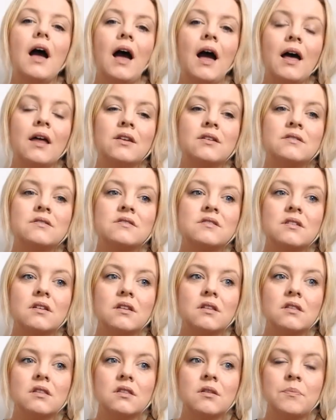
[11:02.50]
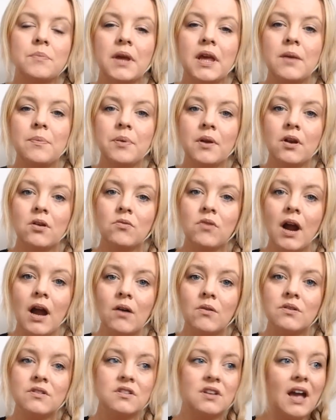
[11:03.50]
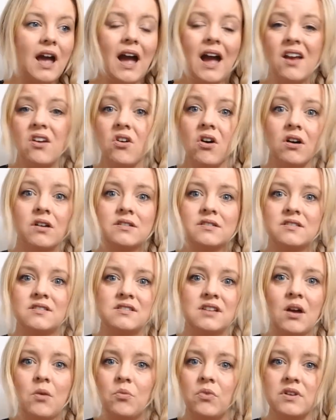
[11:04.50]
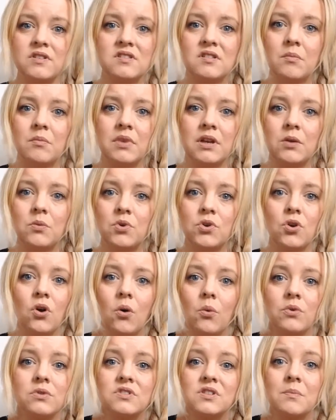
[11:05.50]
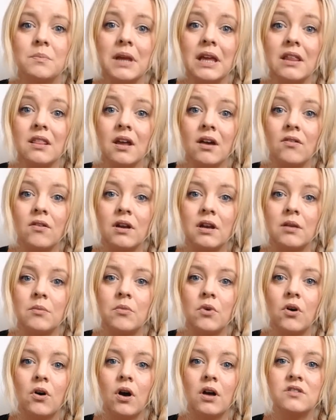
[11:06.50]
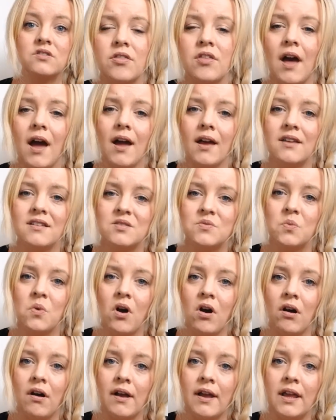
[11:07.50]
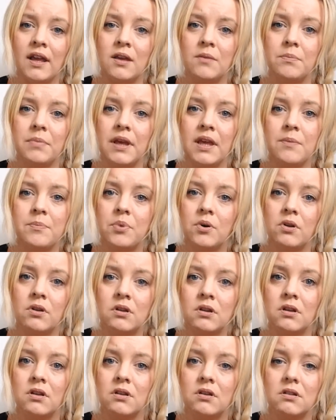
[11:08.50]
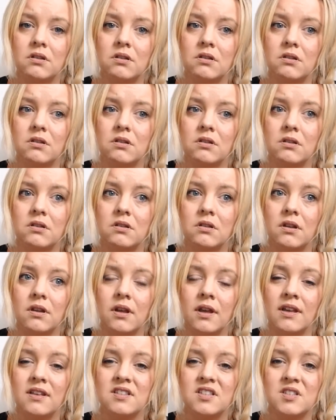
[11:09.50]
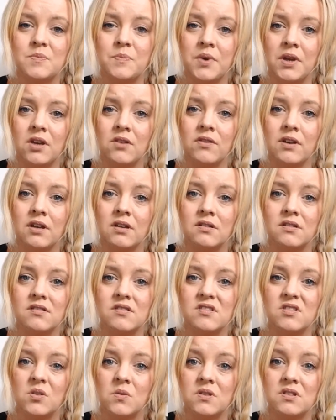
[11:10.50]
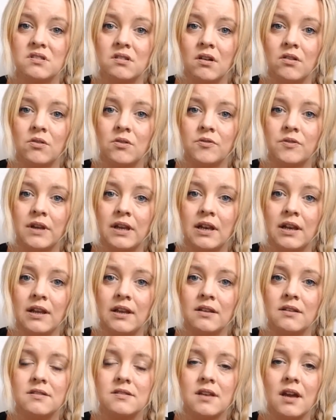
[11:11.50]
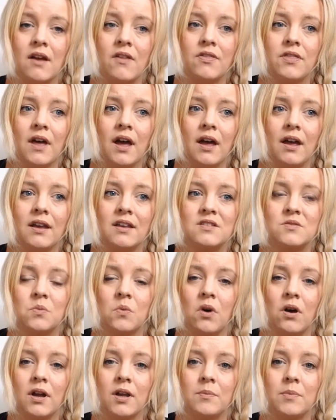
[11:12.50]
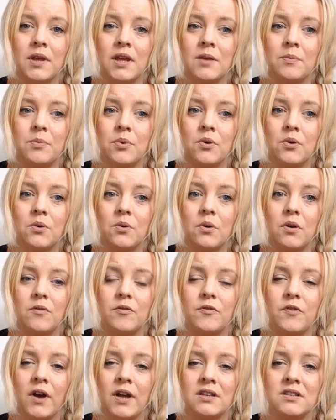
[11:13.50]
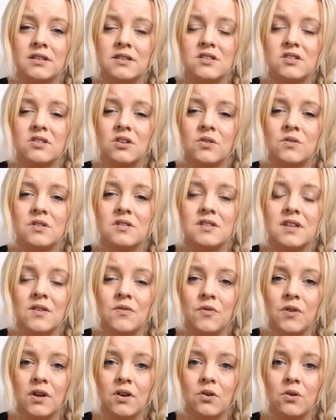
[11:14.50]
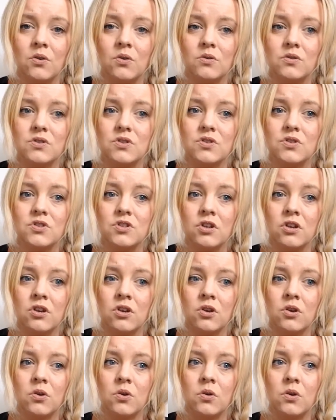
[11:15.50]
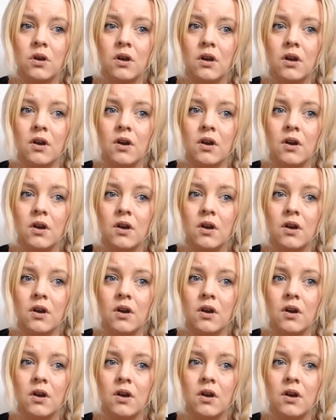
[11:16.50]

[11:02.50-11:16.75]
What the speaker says: And the people around cannot understand why somebody would not want to be there anymore. And that is why people experience suicidal feelings, and that is why people find it so difficult to